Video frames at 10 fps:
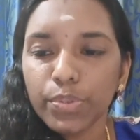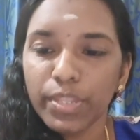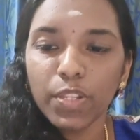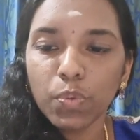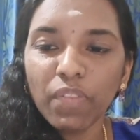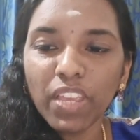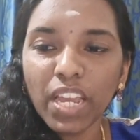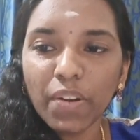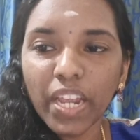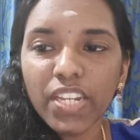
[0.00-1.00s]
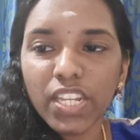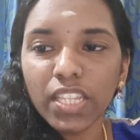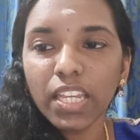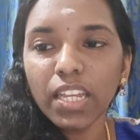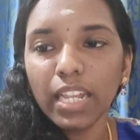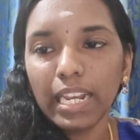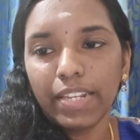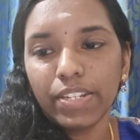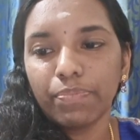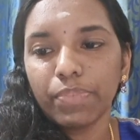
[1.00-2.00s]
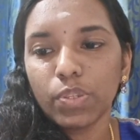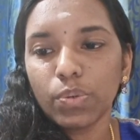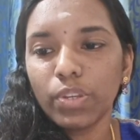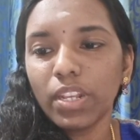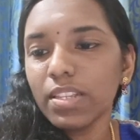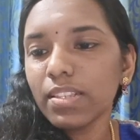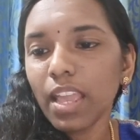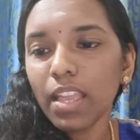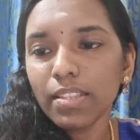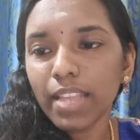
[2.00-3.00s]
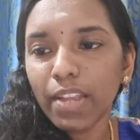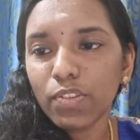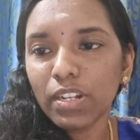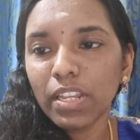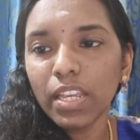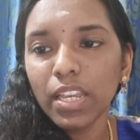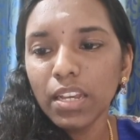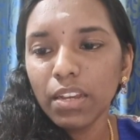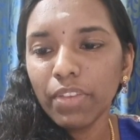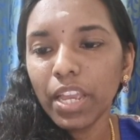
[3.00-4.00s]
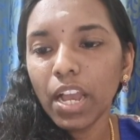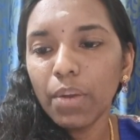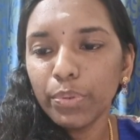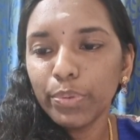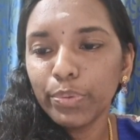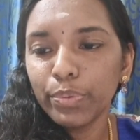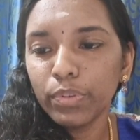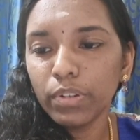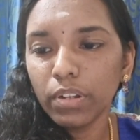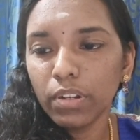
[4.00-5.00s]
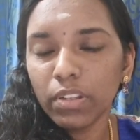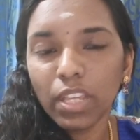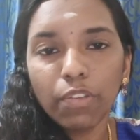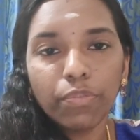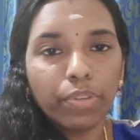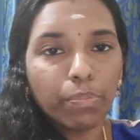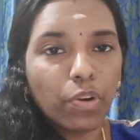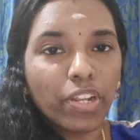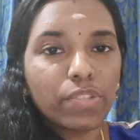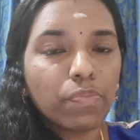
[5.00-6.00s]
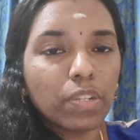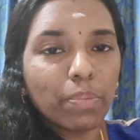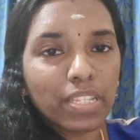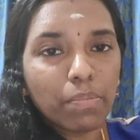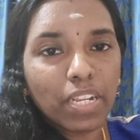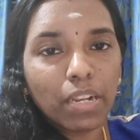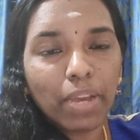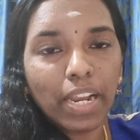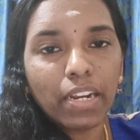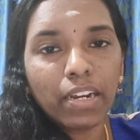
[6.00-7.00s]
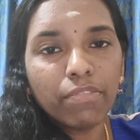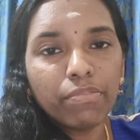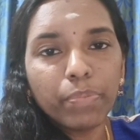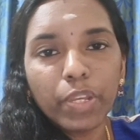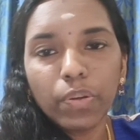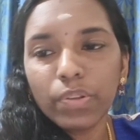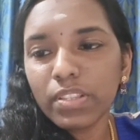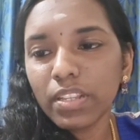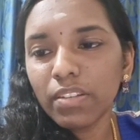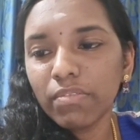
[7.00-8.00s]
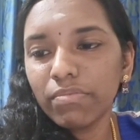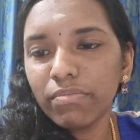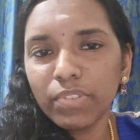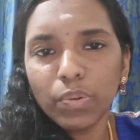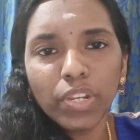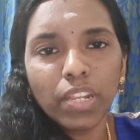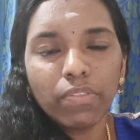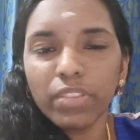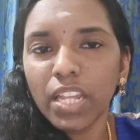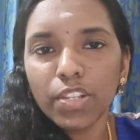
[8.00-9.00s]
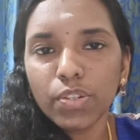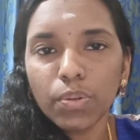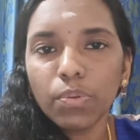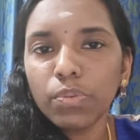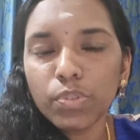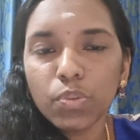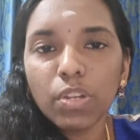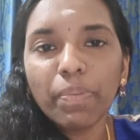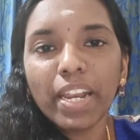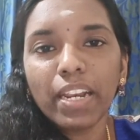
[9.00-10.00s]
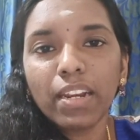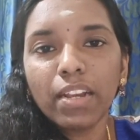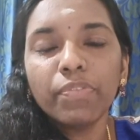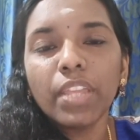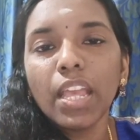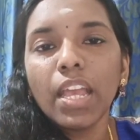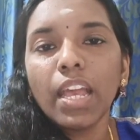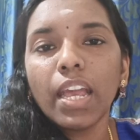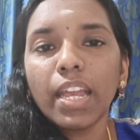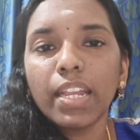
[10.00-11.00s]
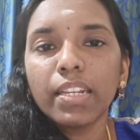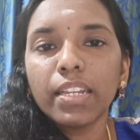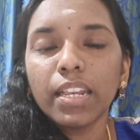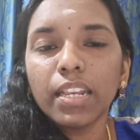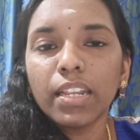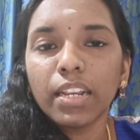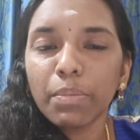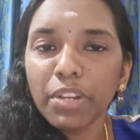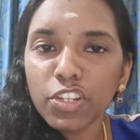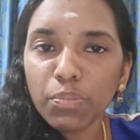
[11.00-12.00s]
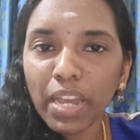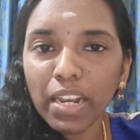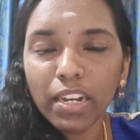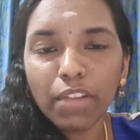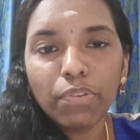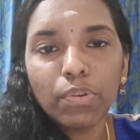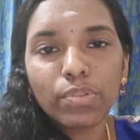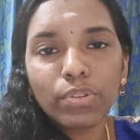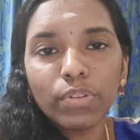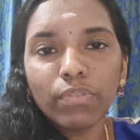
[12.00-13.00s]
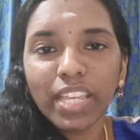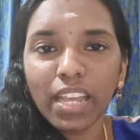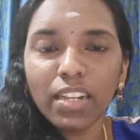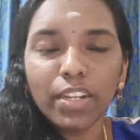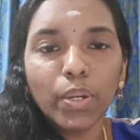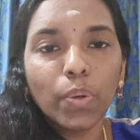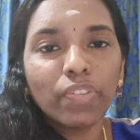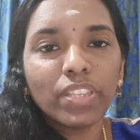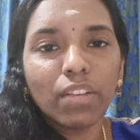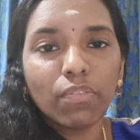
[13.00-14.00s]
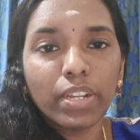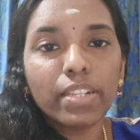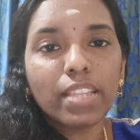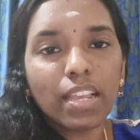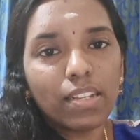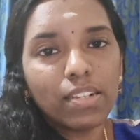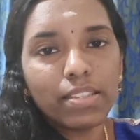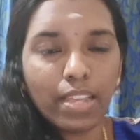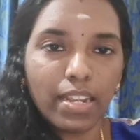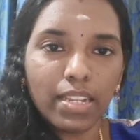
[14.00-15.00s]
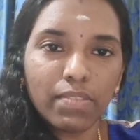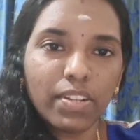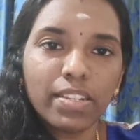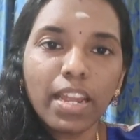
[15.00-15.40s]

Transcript: So that's why we are writing the letter. So in this case, actually, we have to give the importance for the present medical paragraph, because there is no social paragraph, and in the recommendation paragraph also we can conclude within one single sentence. One